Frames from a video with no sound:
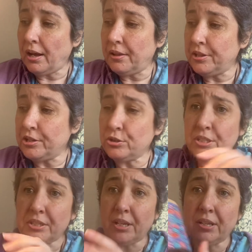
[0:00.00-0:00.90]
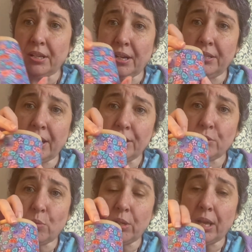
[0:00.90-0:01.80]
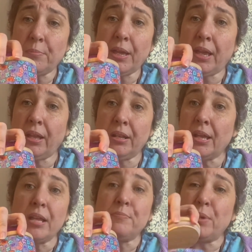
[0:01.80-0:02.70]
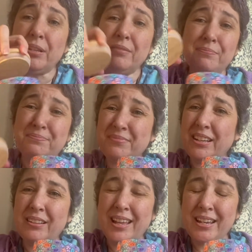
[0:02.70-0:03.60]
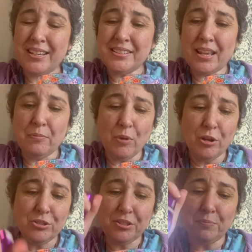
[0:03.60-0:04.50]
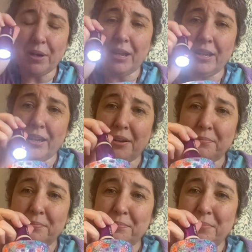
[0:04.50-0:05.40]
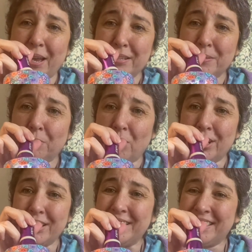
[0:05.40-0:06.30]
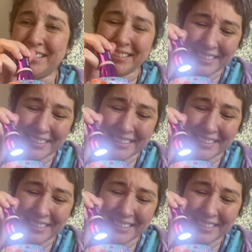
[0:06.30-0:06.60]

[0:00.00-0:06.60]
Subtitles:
This is a nice one I made, but like I said, most of my best ones